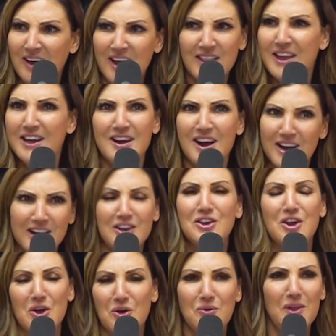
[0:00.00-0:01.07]
and then kind of
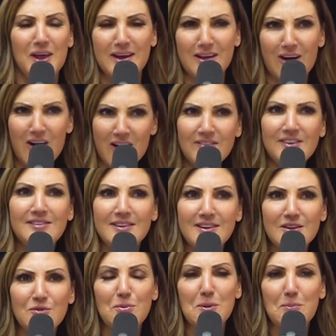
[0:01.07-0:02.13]
know, like, obviously
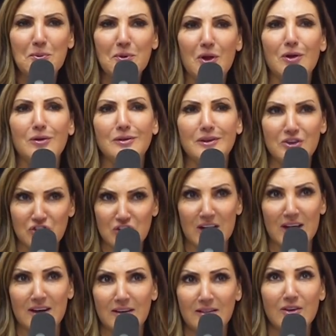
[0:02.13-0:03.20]
these people are
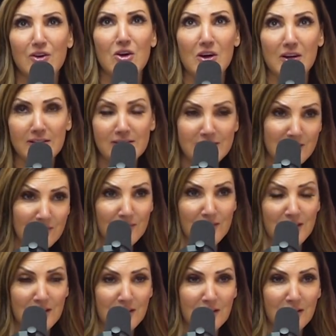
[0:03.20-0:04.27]
legit. They're on
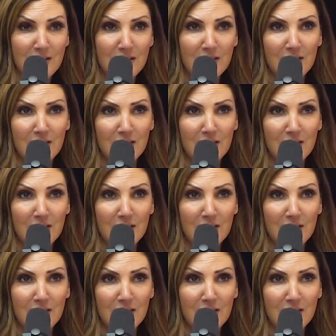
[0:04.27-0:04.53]
TV.